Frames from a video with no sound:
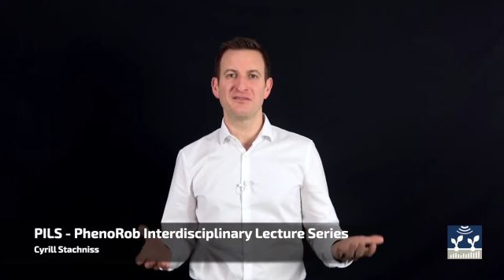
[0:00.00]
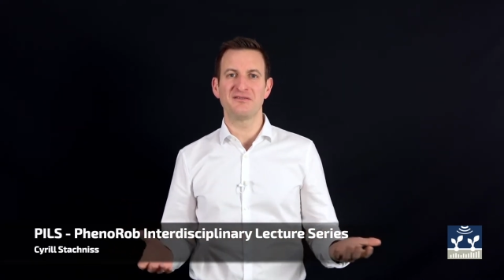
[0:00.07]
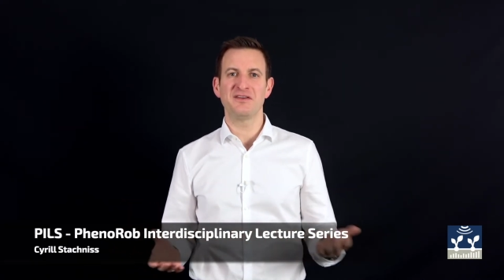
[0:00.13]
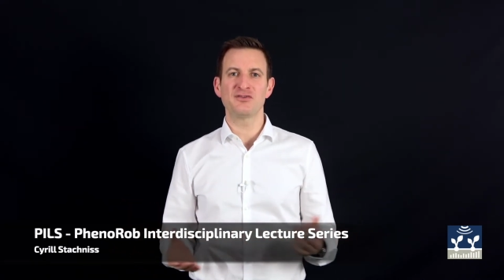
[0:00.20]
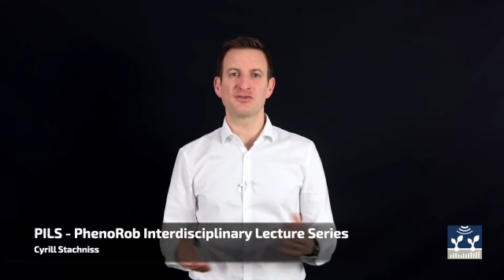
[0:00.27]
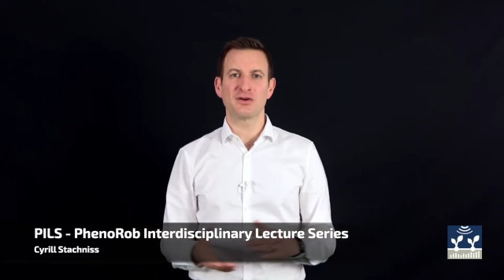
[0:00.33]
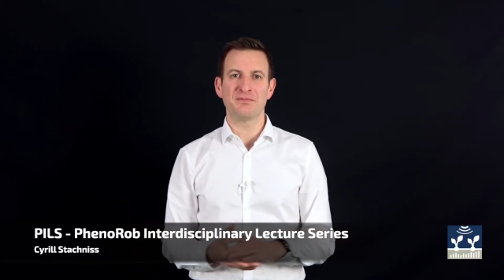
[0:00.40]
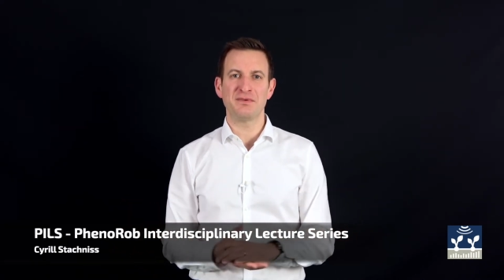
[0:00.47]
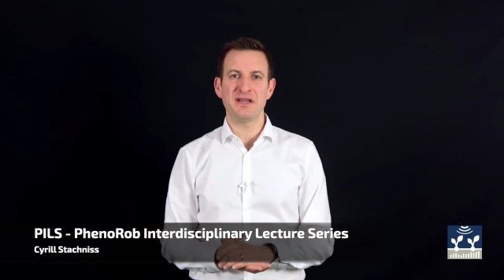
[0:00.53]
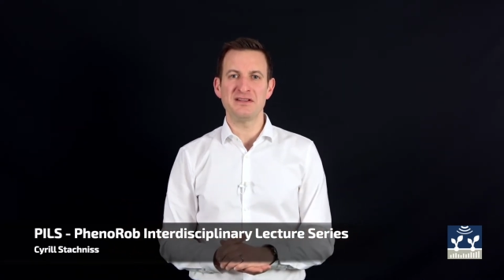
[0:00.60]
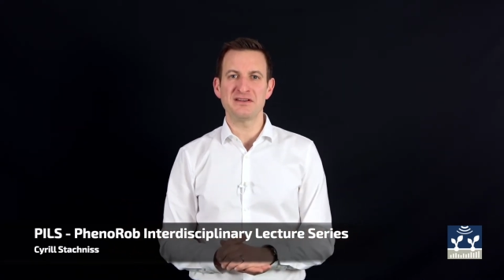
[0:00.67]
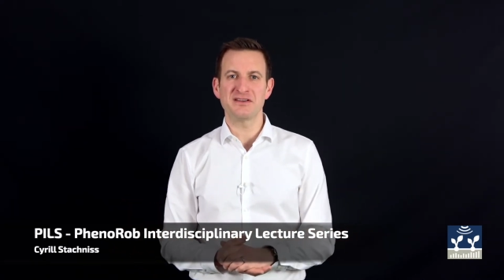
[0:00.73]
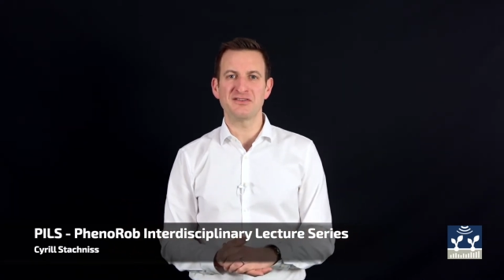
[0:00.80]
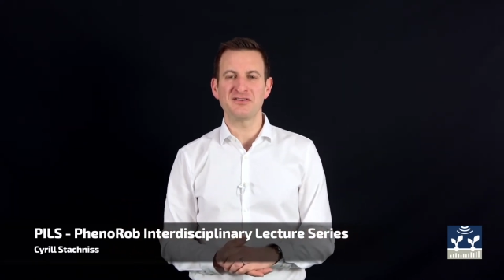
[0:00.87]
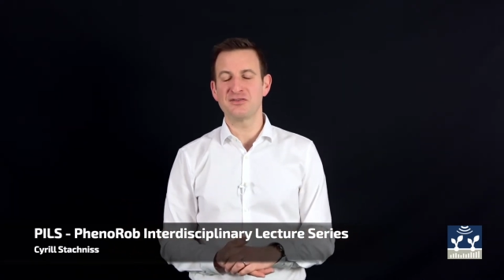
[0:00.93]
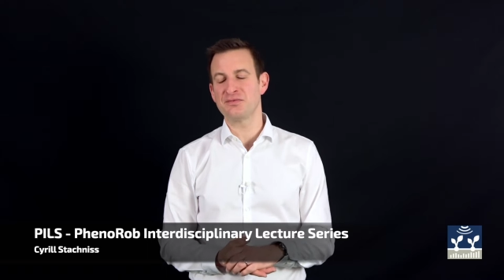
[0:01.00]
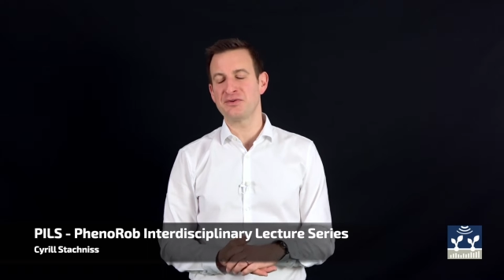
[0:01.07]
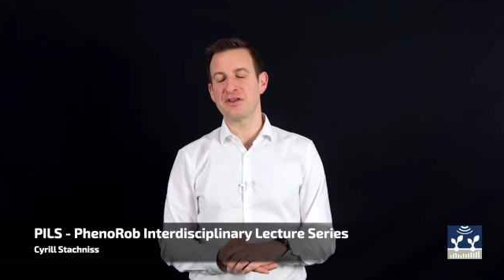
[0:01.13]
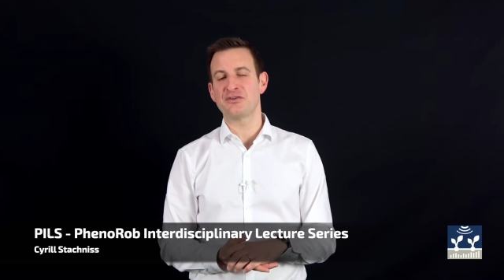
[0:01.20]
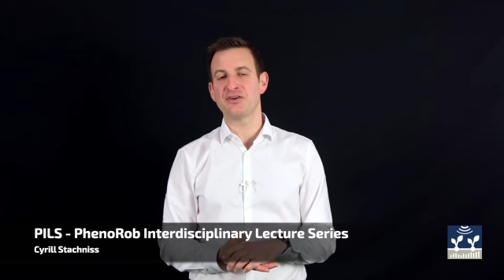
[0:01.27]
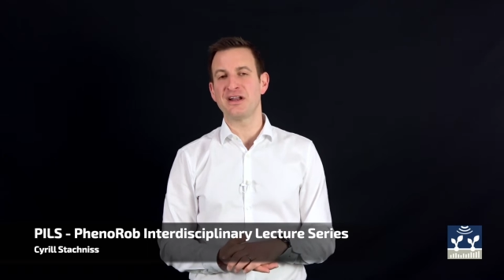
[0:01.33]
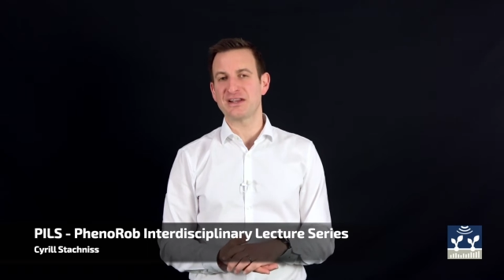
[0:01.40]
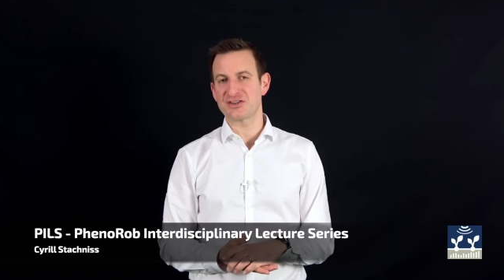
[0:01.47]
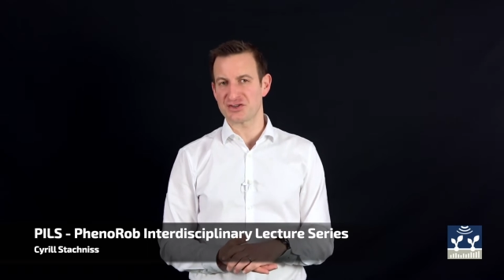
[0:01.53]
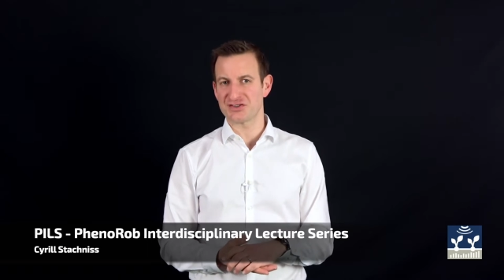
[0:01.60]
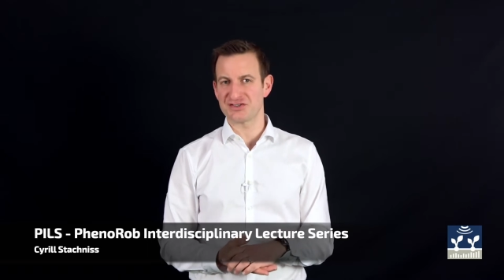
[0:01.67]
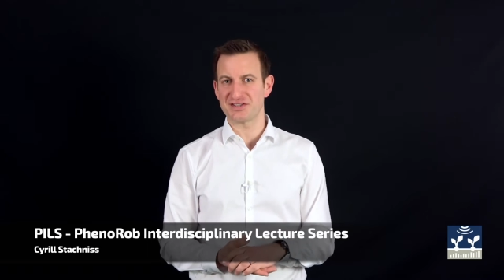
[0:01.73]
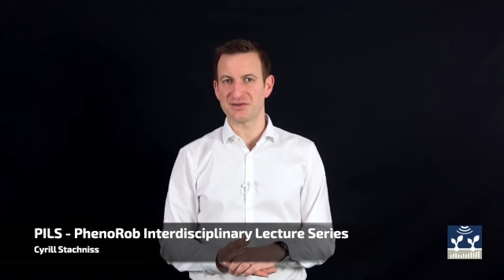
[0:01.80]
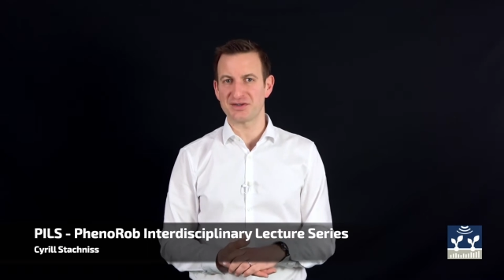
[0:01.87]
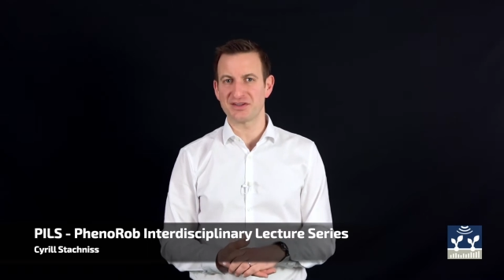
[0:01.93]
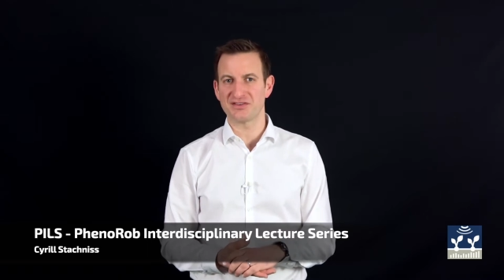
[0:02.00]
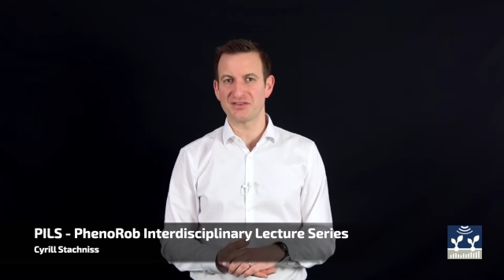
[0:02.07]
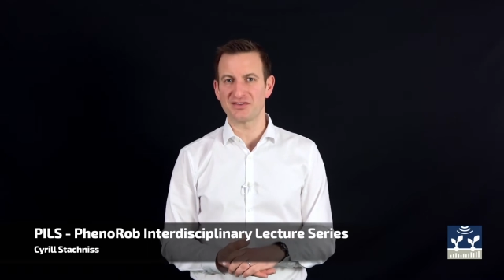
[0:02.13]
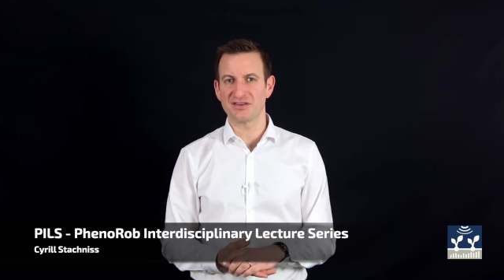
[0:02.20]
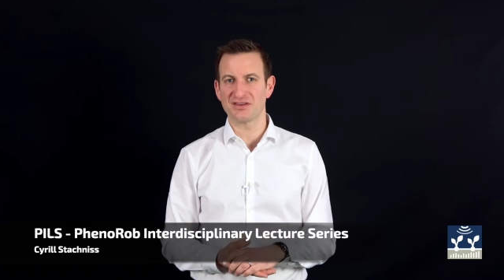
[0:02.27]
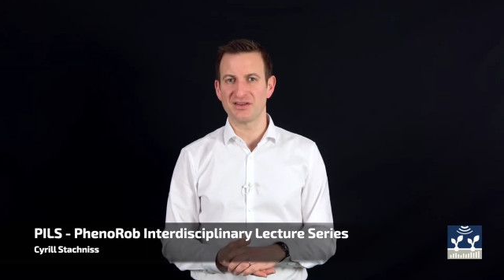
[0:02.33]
PhenoRob Interdisciplinary Lecture Series.